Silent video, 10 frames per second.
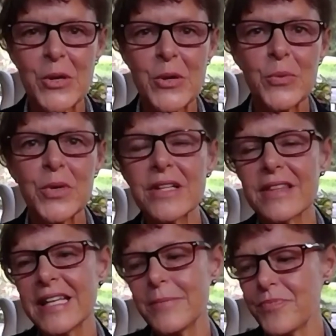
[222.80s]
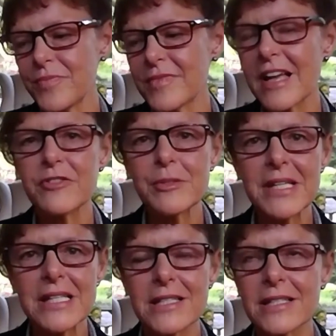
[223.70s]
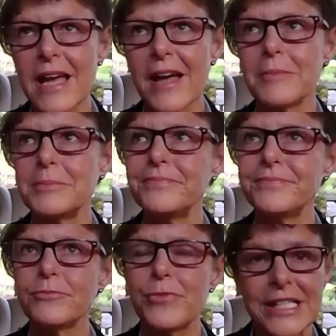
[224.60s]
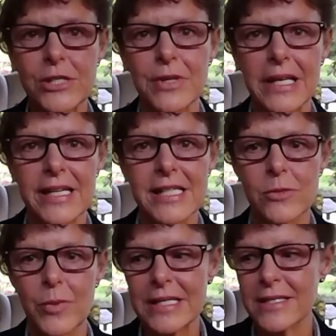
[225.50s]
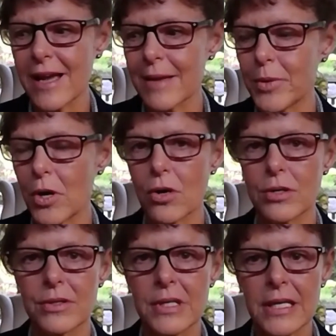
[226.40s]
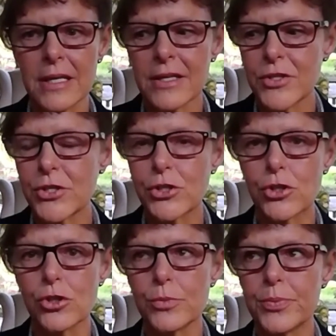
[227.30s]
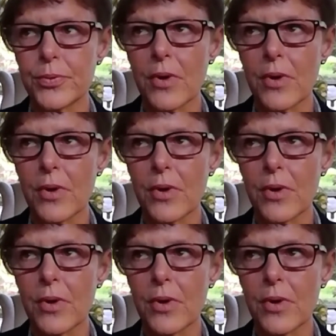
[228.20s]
Well, the government press release went up on Scoop